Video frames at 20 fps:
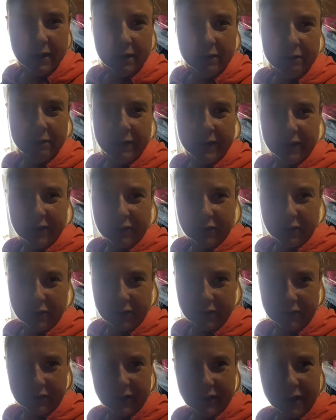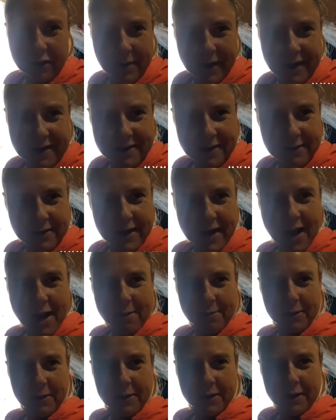fingers crossed I can make something
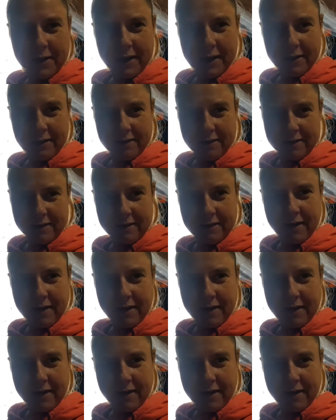happen and get this